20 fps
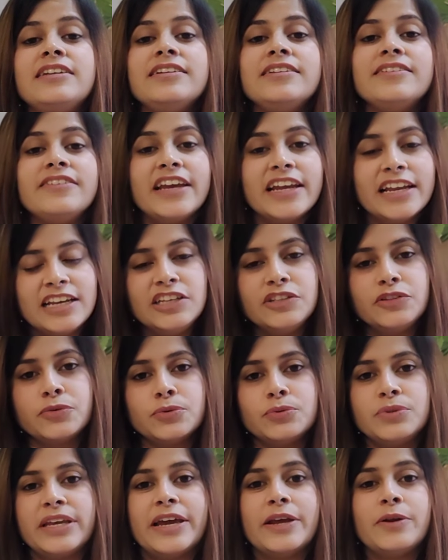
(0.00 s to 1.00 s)
directly
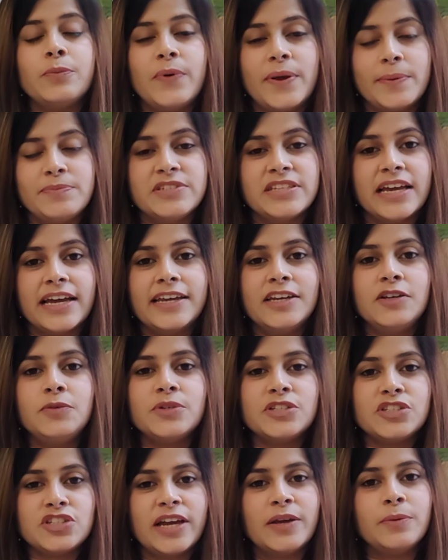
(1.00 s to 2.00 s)
through their website,
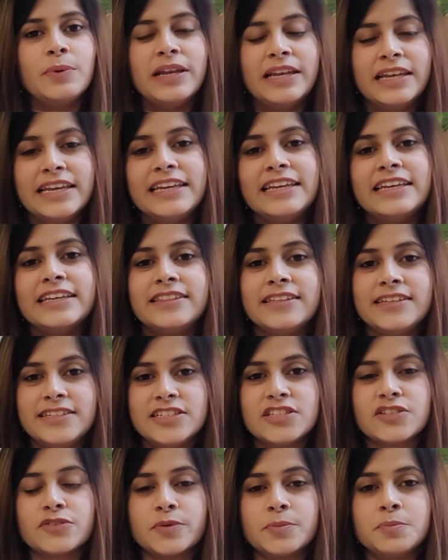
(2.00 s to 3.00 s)
which I will link in the
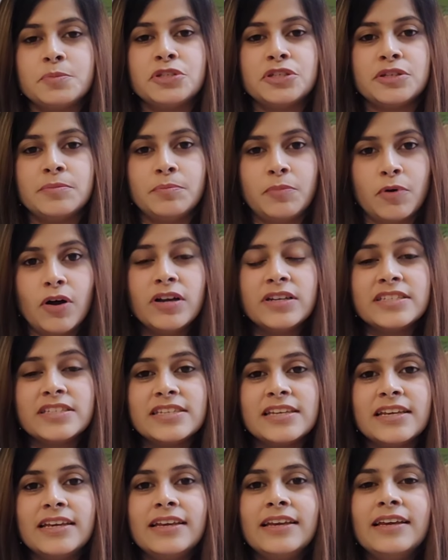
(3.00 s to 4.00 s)
description box.